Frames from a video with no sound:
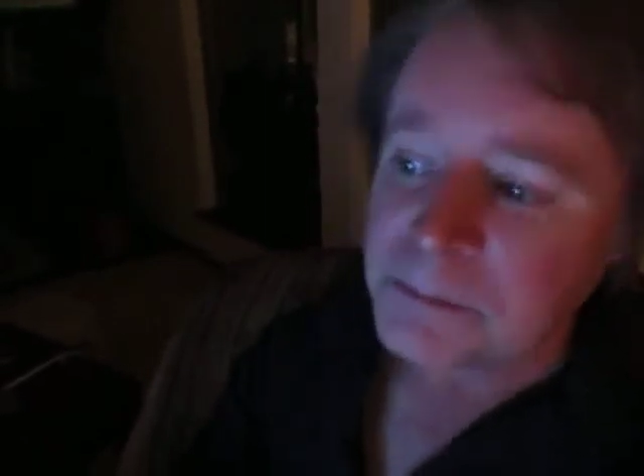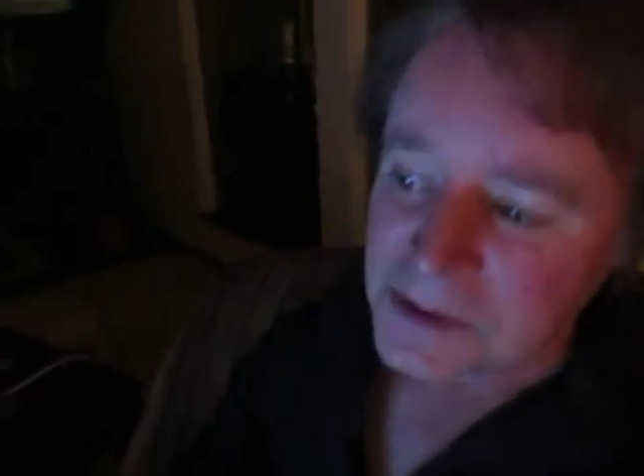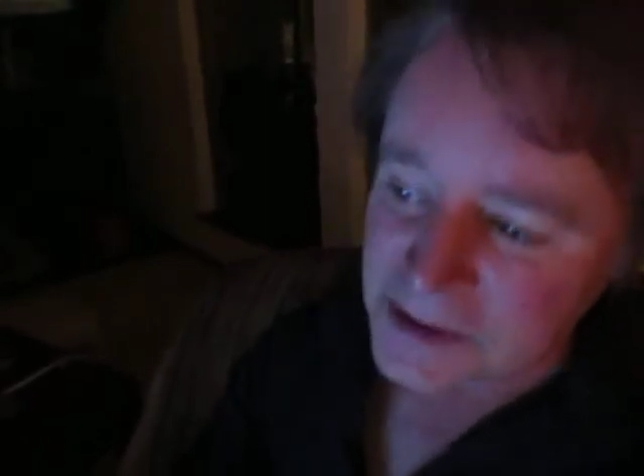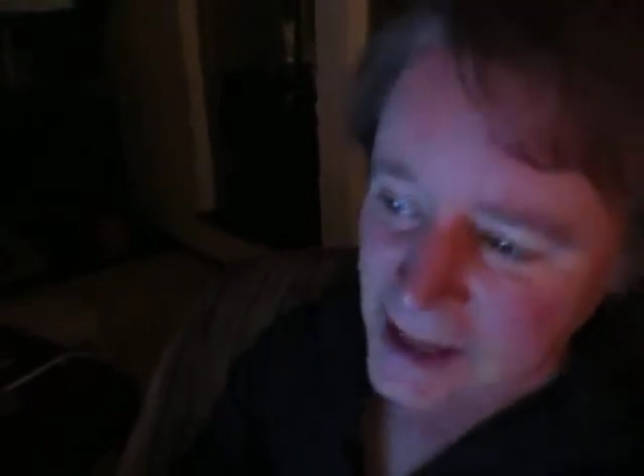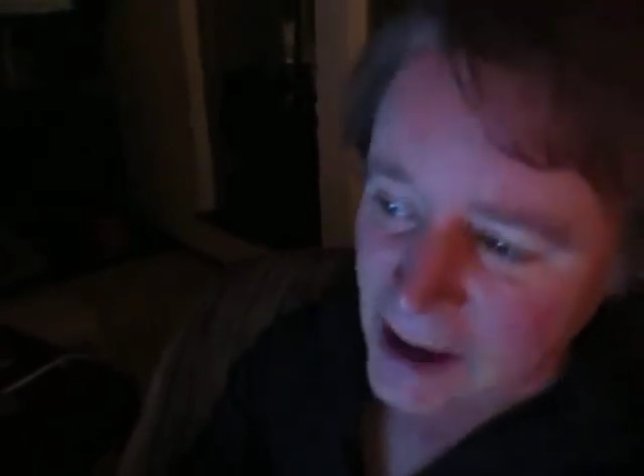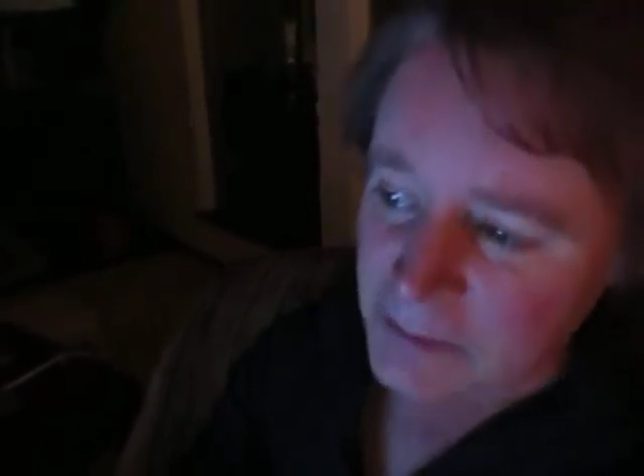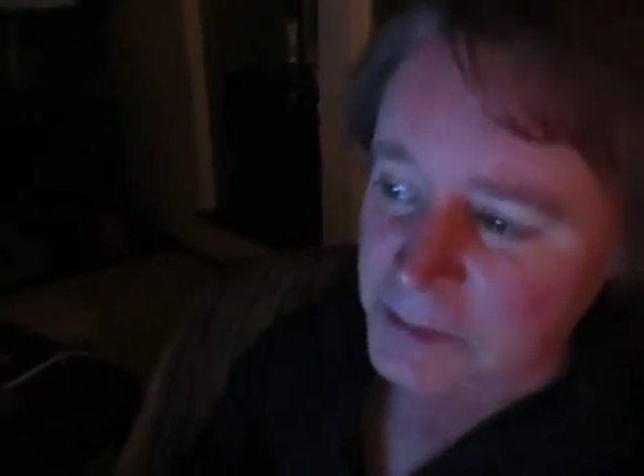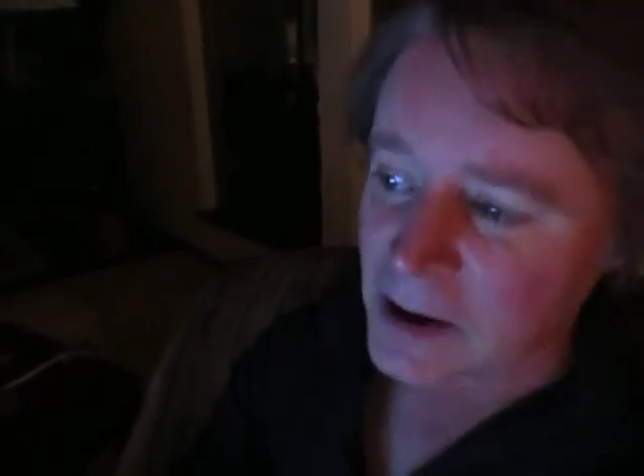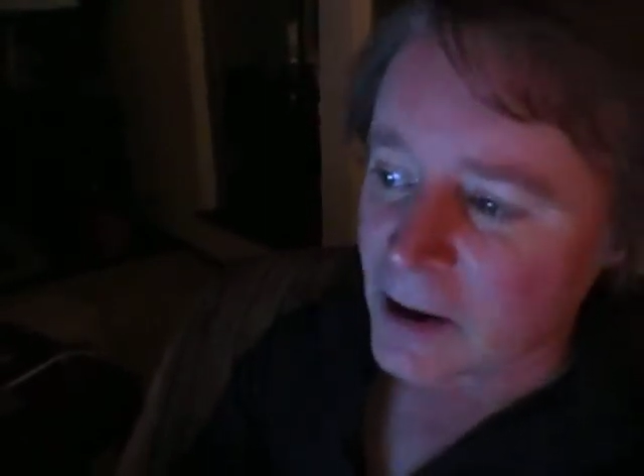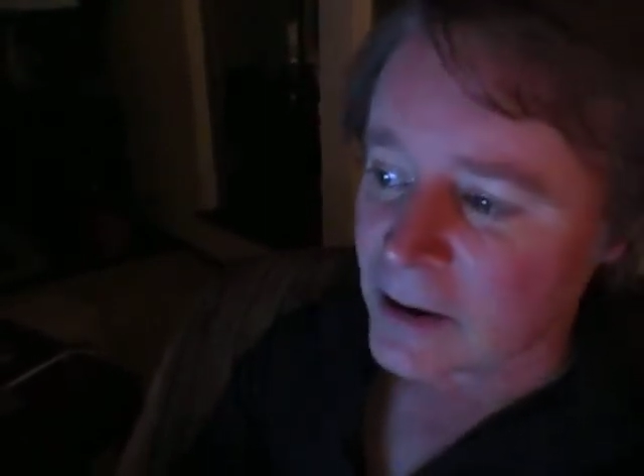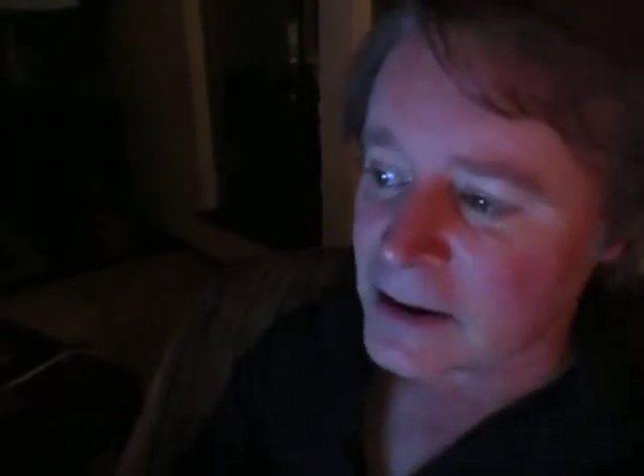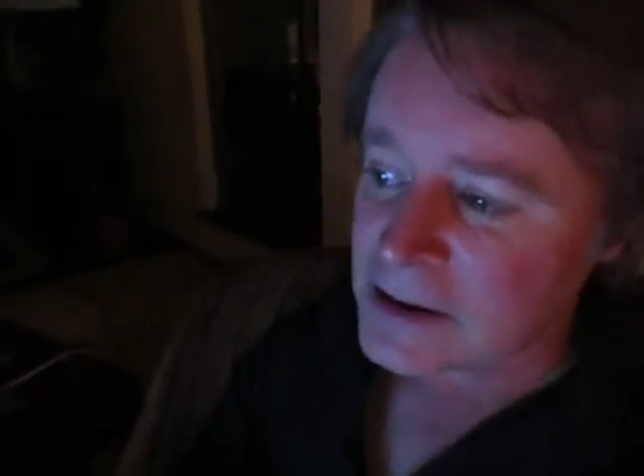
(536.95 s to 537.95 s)
sound
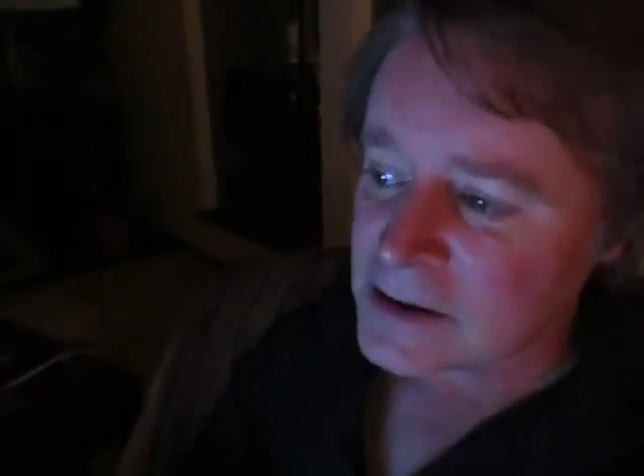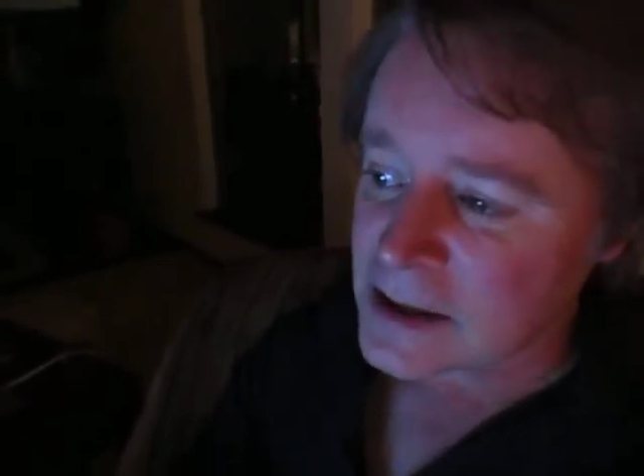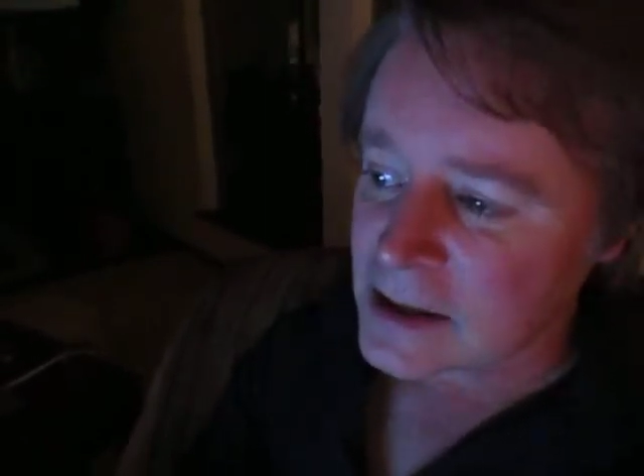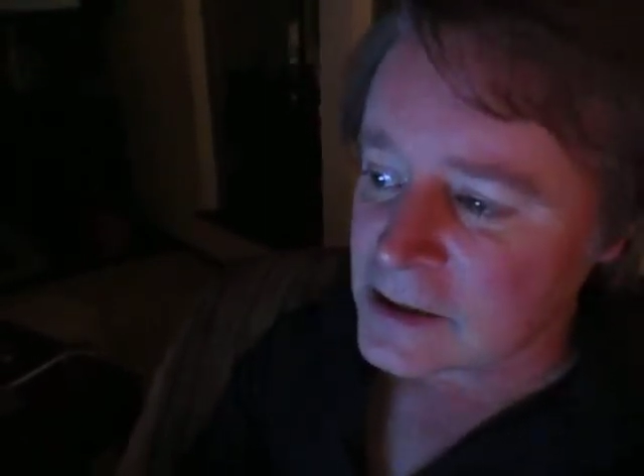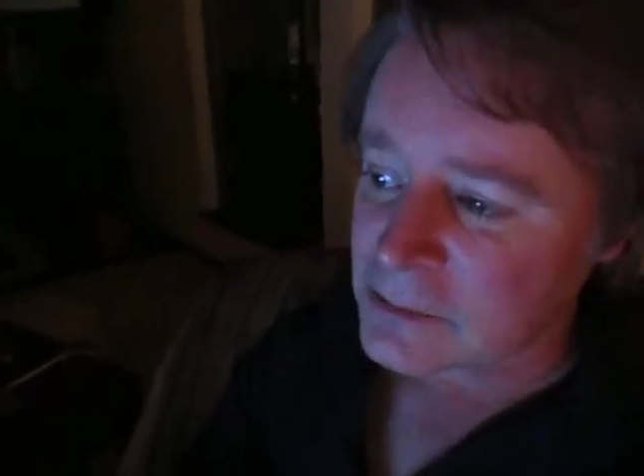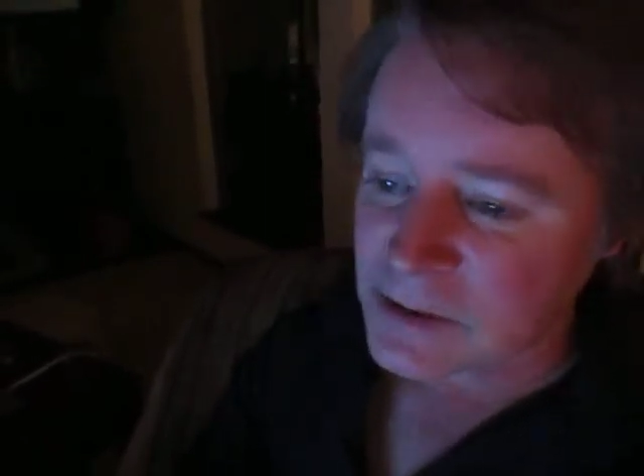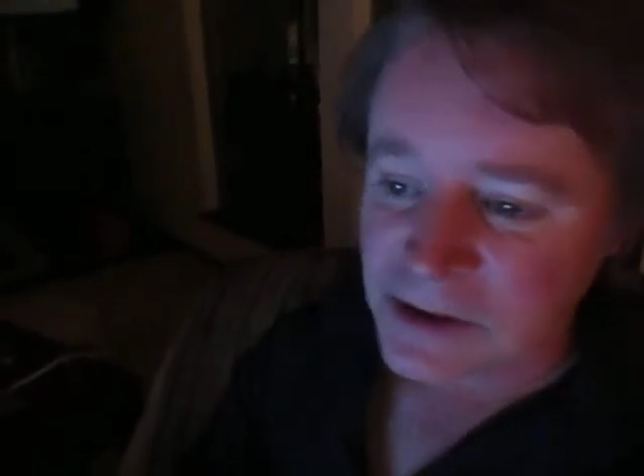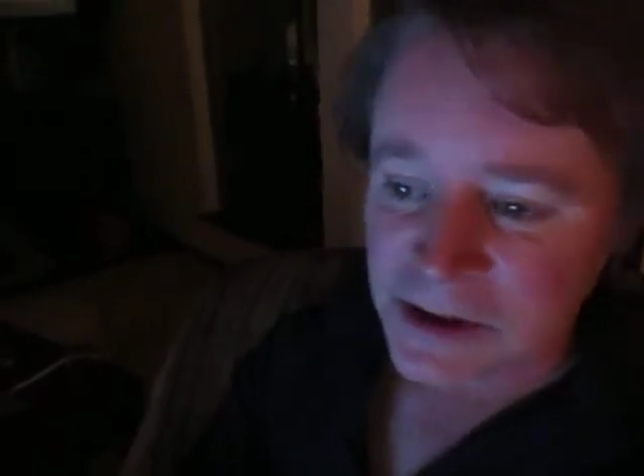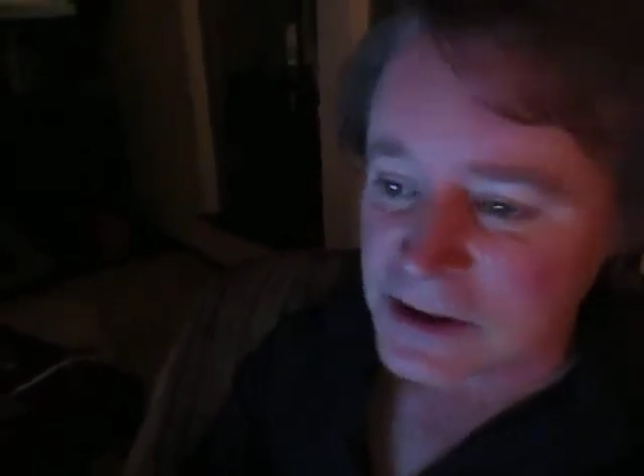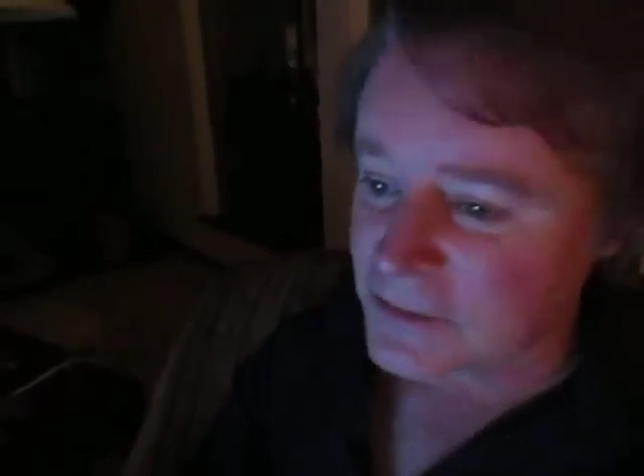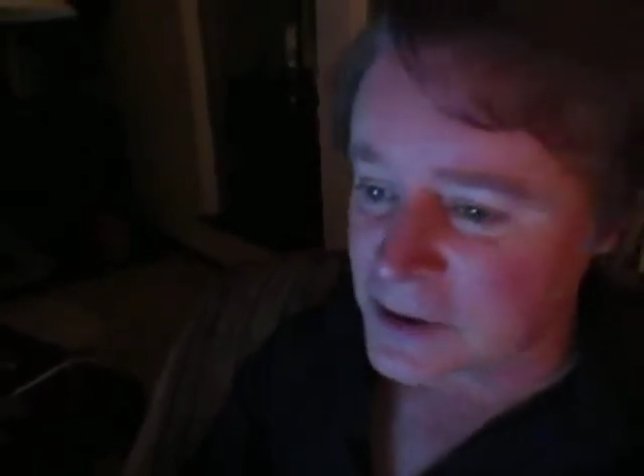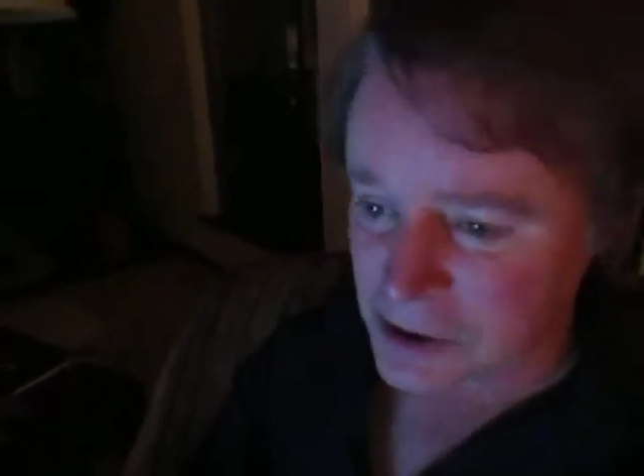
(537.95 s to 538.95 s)
Bukhari says was
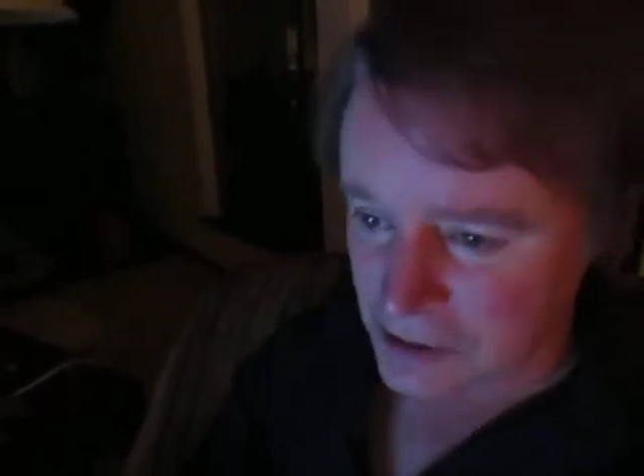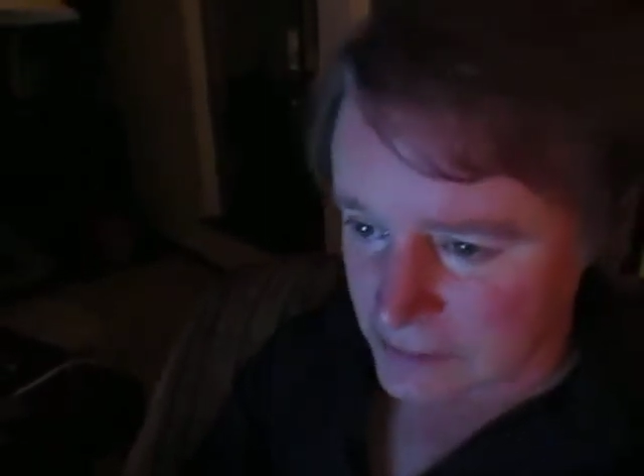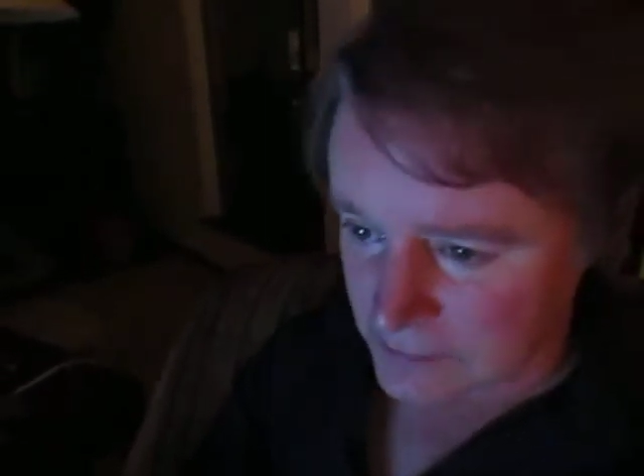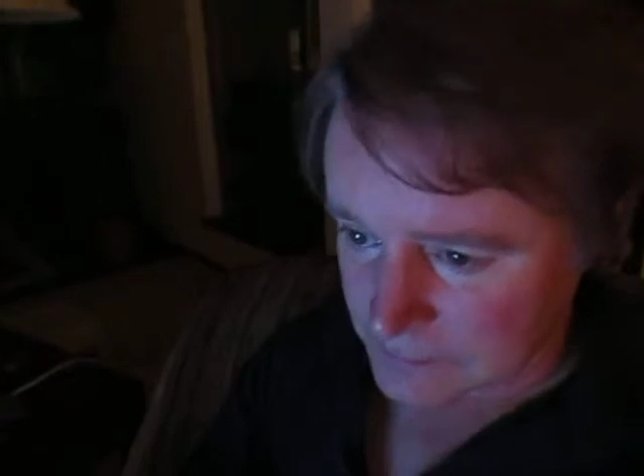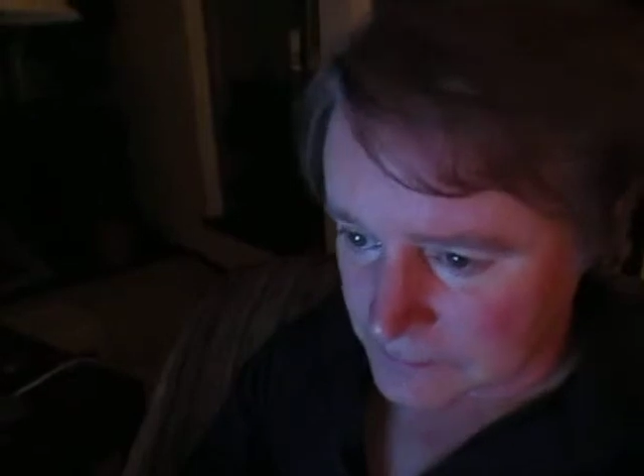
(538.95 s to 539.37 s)
just a vision.